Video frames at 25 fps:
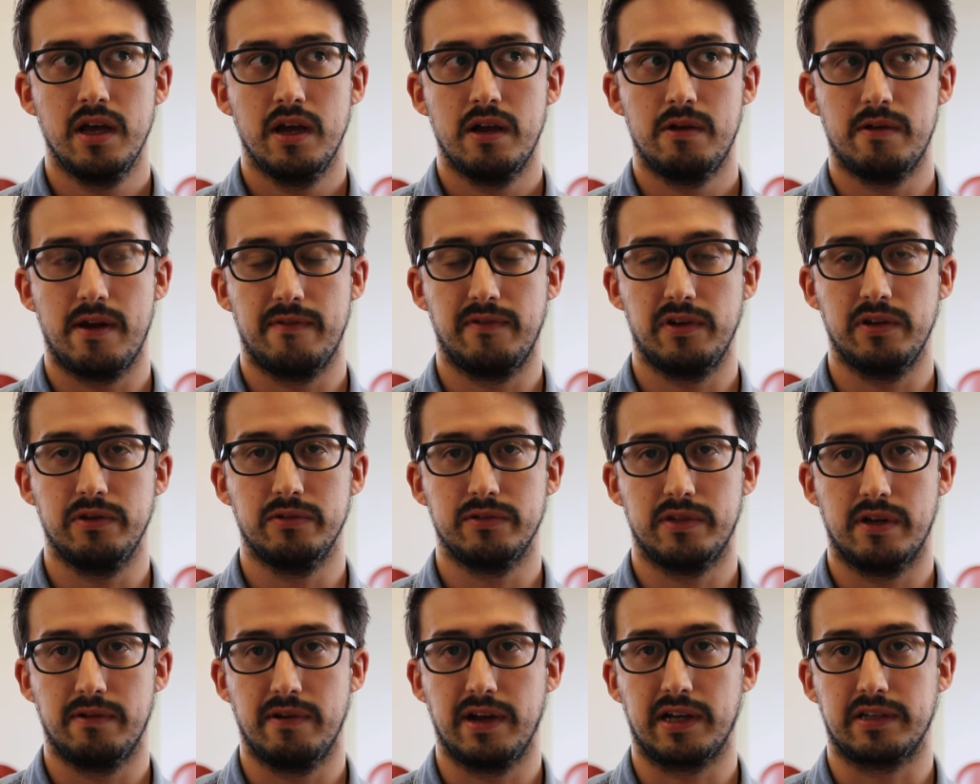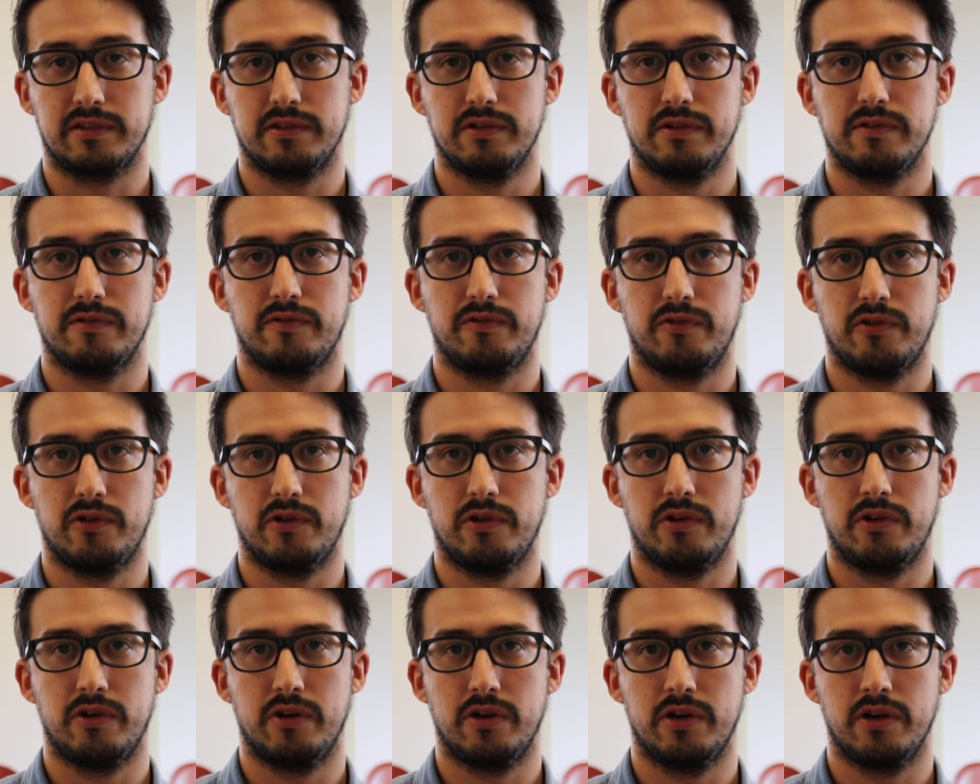Revenue Director
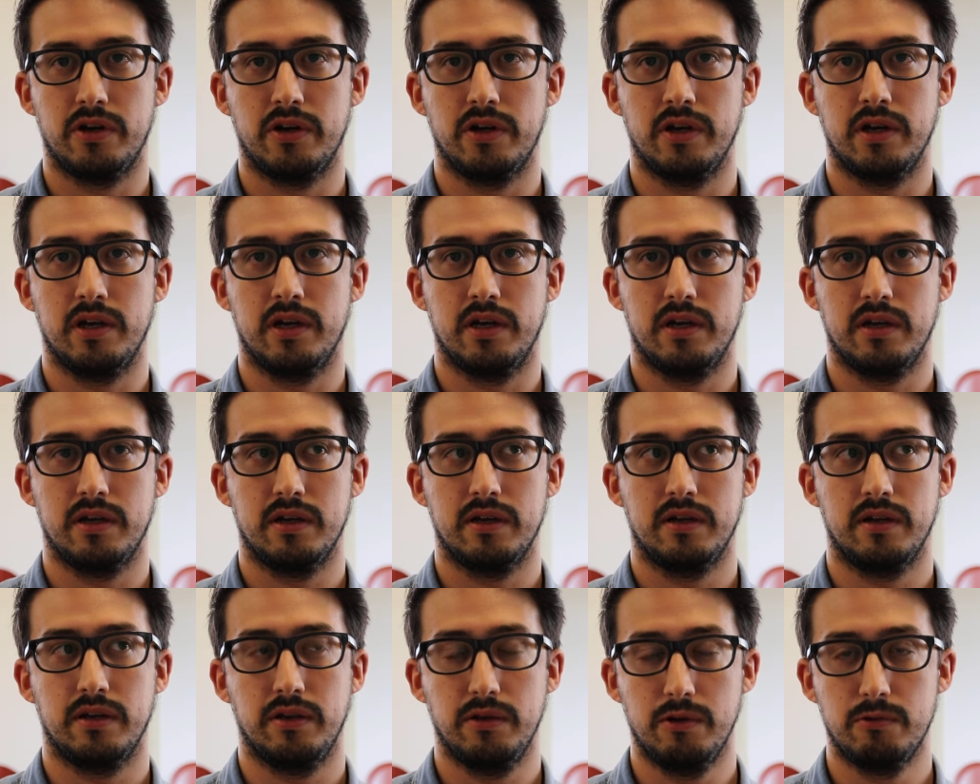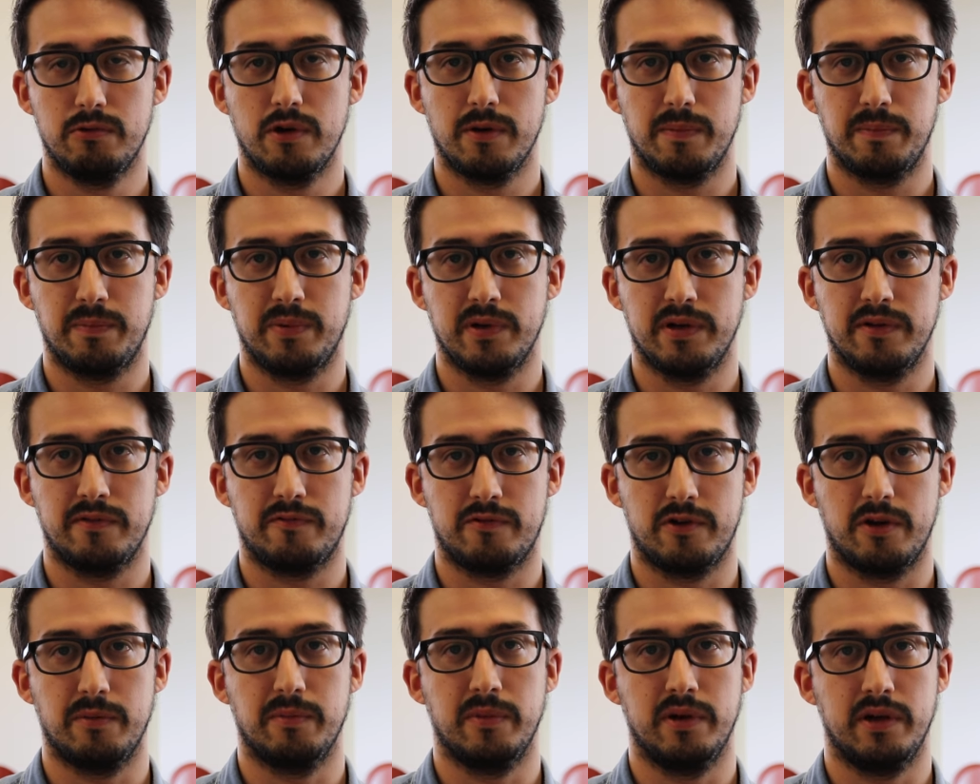for uh, Europe uh,
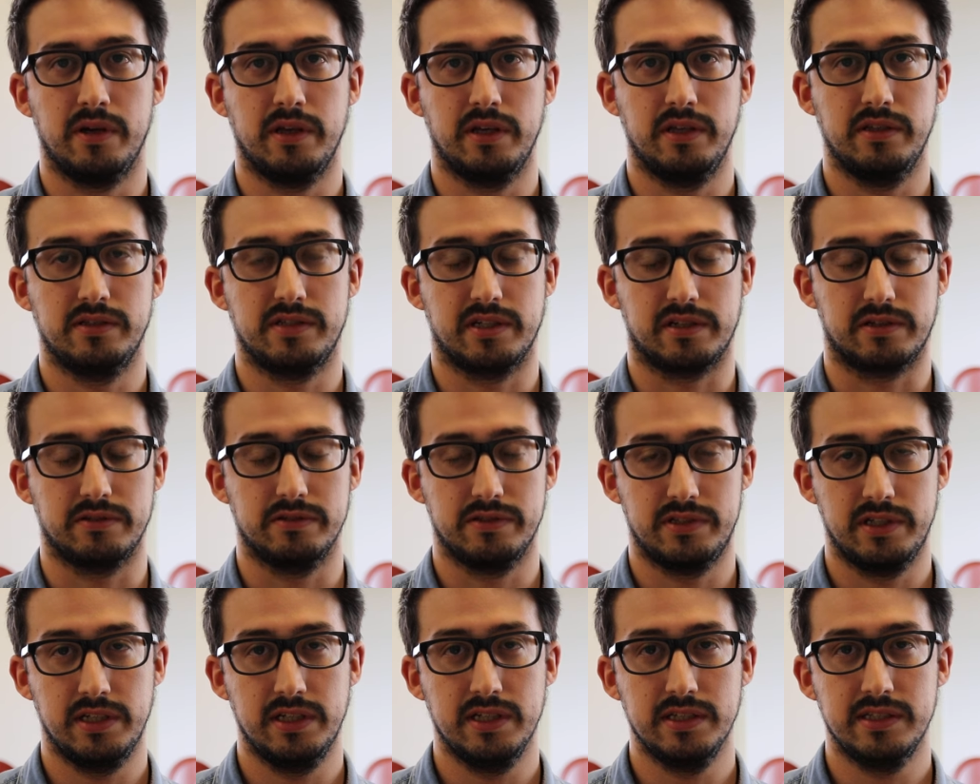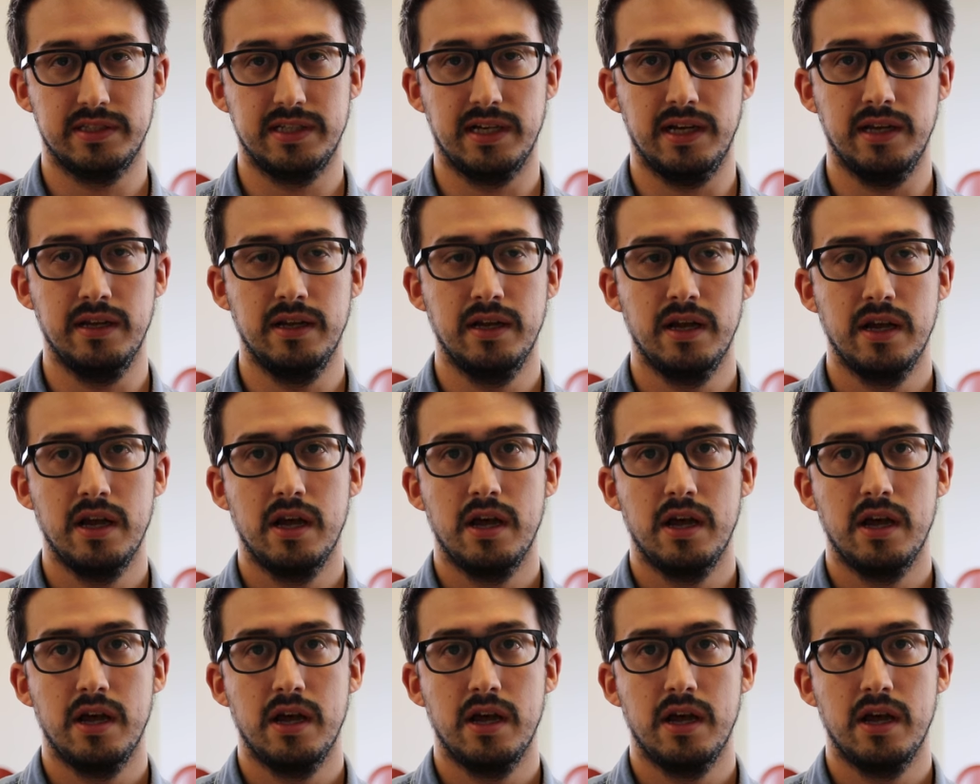from uh, Intercontinental,